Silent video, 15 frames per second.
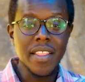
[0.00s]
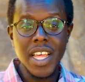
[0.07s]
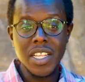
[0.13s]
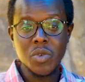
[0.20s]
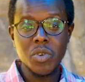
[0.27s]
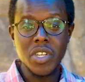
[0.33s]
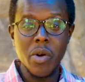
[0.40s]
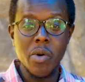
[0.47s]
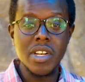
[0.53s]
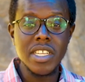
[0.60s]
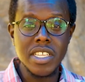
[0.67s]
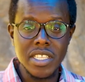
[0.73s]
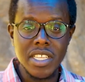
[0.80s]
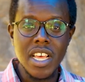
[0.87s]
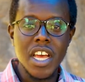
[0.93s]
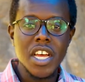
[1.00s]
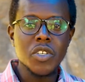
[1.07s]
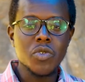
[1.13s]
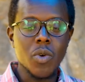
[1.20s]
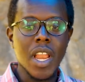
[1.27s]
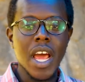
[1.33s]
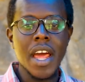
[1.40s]
that's what I want us
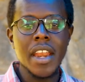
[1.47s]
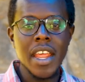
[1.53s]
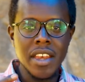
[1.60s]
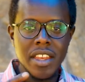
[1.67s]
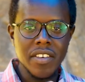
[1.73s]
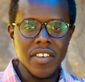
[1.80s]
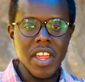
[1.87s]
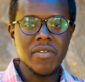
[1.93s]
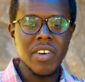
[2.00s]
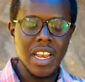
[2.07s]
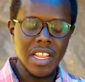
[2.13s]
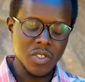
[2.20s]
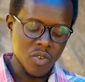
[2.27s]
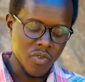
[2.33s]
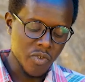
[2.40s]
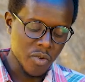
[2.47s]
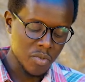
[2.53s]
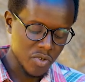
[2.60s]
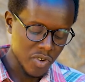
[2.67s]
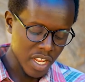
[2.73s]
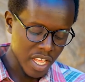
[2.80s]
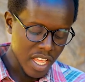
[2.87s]
to learn and derive a lesson from
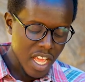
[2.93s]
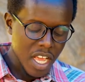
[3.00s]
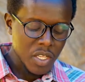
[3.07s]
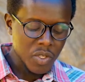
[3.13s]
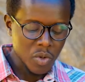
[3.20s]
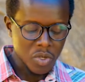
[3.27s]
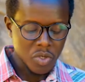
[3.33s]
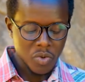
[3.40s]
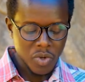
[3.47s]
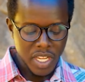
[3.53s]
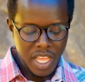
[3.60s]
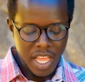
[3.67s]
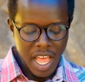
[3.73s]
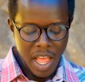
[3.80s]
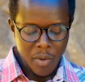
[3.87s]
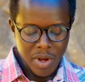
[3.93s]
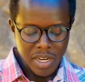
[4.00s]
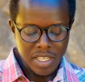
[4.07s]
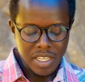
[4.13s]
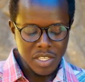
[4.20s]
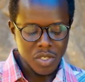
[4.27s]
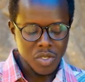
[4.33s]
today. So today I
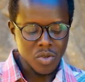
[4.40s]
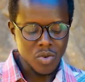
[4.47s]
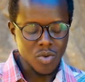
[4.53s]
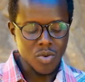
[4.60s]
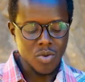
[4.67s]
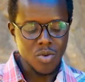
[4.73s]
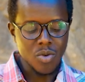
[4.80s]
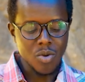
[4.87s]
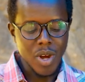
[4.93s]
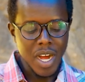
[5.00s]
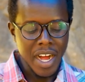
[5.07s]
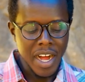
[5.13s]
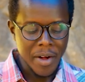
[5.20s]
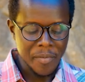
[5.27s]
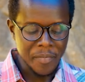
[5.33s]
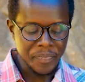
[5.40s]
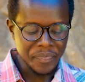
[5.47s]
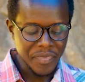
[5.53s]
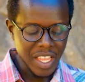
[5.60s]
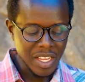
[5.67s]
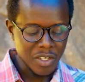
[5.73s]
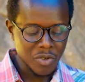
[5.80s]
want us to
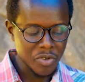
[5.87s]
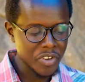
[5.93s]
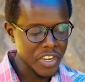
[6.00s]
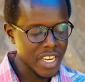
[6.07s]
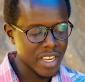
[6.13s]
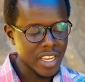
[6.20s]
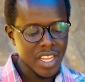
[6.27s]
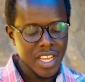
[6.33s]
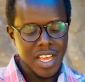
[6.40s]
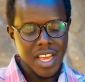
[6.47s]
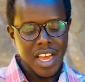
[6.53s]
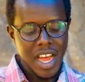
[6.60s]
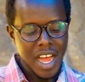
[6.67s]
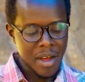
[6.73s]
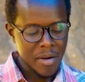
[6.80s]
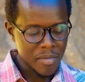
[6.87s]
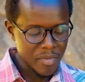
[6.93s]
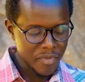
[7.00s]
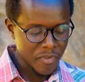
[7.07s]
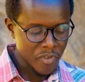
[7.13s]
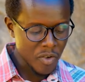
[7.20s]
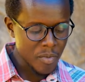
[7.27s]
read
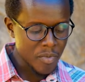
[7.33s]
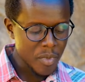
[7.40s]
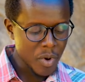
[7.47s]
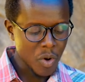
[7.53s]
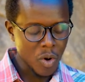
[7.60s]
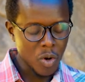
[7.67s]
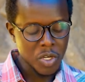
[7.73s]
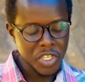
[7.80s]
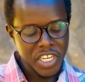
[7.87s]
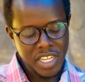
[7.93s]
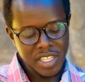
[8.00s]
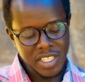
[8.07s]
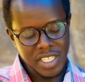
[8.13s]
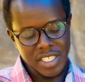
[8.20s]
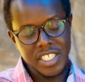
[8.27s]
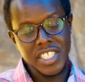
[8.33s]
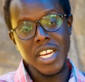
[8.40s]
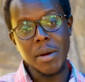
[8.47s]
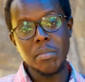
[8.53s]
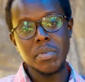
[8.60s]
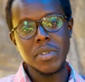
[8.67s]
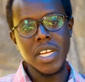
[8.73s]
from Colossians
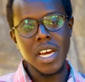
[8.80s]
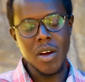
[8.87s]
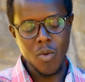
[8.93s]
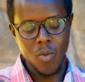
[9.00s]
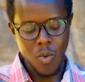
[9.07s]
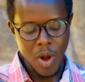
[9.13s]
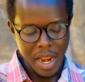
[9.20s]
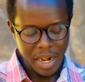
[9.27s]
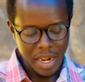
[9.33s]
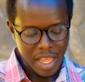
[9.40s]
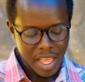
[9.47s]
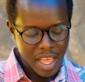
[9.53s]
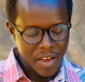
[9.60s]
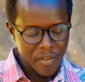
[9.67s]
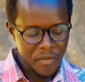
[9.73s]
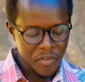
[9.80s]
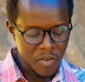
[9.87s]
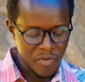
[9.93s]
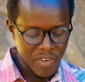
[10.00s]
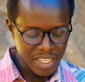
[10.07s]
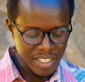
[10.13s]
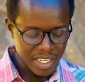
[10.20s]
chapter 1
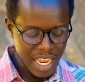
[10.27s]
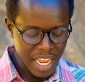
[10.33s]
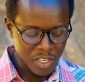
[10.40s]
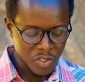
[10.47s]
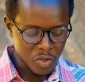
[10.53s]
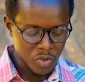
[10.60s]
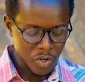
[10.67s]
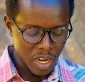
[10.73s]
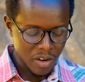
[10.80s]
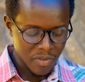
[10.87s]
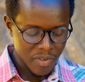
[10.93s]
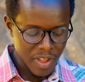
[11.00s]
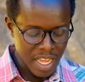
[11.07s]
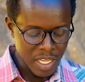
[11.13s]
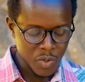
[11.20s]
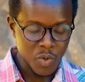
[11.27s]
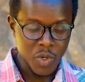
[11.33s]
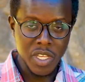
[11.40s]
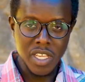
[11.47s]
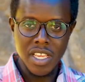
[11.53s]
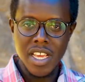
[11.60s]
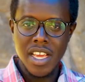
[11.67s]
from verse 9 to 12 as we